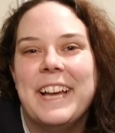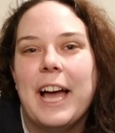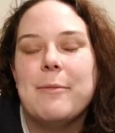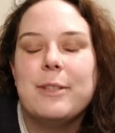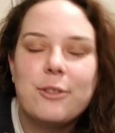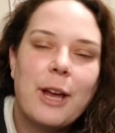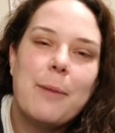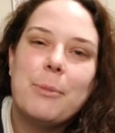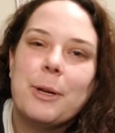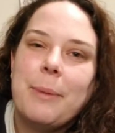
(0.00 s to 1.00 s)
how many
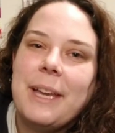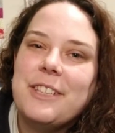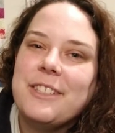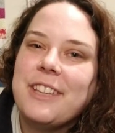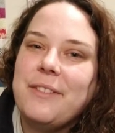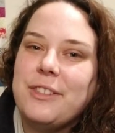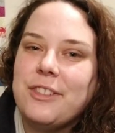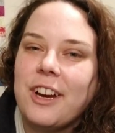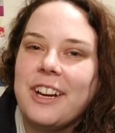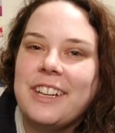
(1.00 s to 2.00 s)
scrapbook pages have you
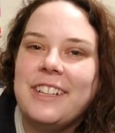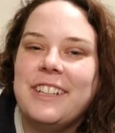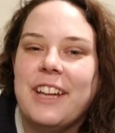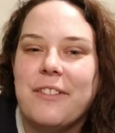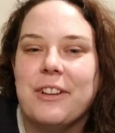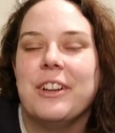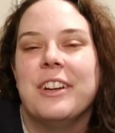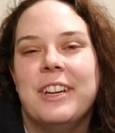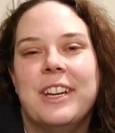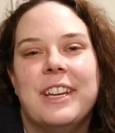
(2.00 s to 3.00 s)
started and never
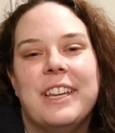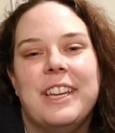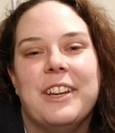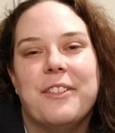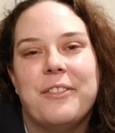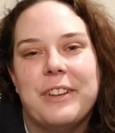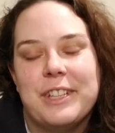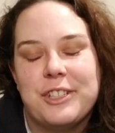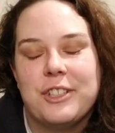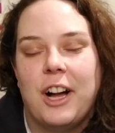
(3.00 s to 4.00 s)
you know
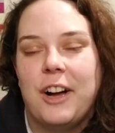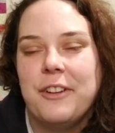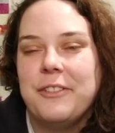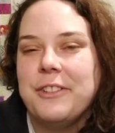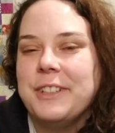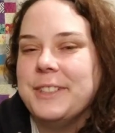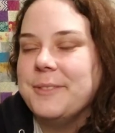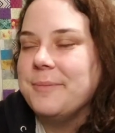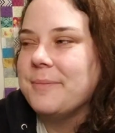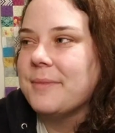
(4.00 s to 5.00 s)
finished off
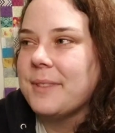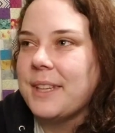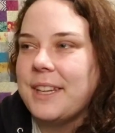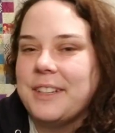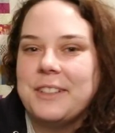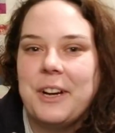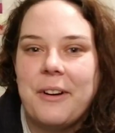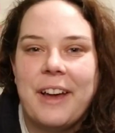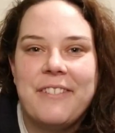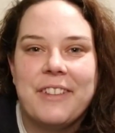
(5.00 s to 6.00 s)
i don't know
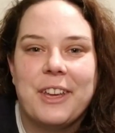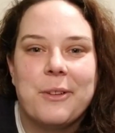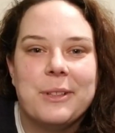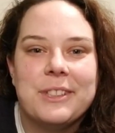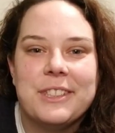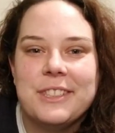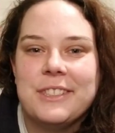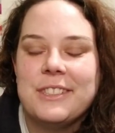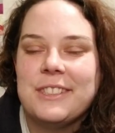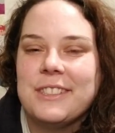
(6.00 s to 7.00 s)
i feel like
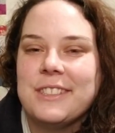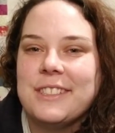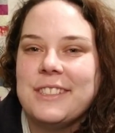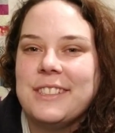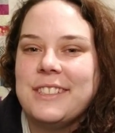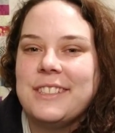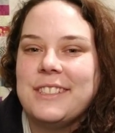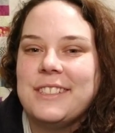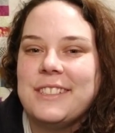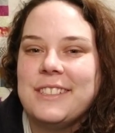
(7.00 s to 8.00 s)
quilters
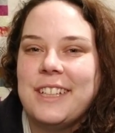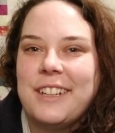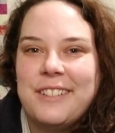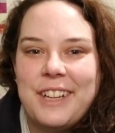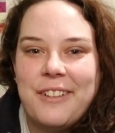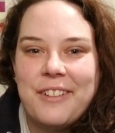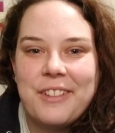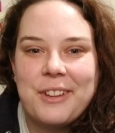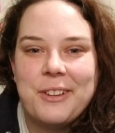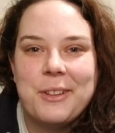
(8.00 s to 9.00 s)
i don't know i
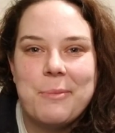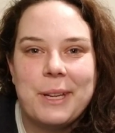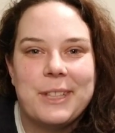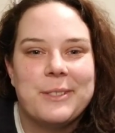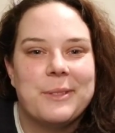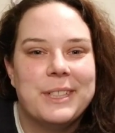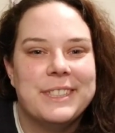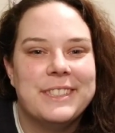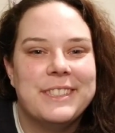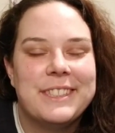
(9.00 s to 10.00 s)
feel like we're the biggest
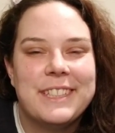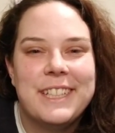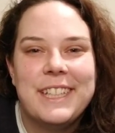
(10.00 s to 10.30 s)
ones